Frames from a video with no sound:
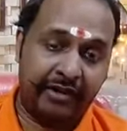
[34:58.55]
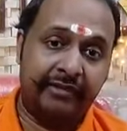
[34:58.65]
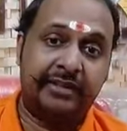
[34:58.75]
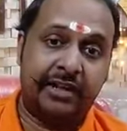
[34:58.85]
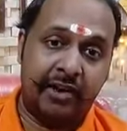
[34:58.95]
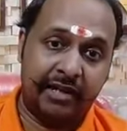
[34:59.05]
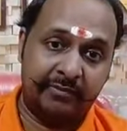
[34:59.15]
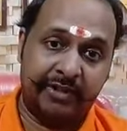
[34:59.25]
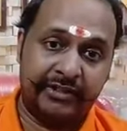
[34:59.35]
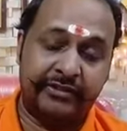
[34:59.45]
hour in the college
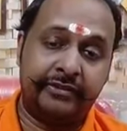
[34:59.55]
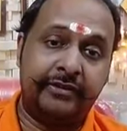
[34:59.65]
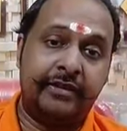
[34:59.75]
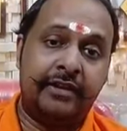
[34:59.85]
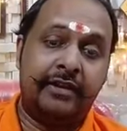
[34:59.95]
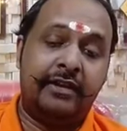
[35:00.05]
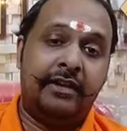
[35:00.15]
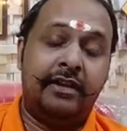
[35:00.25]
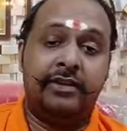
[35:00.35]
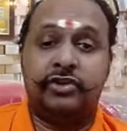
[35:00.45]
bus.
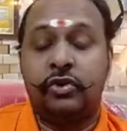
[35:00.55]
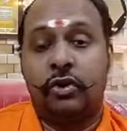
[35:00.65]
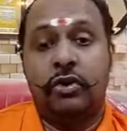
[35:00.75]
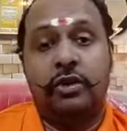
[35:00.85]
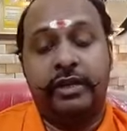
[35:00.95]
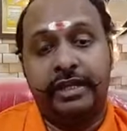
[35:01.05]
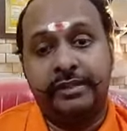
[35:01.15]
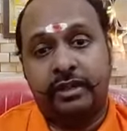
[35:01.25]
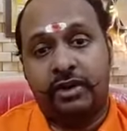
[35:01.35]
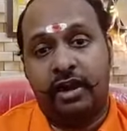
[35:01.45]
So in
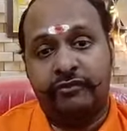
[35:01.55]
the coffee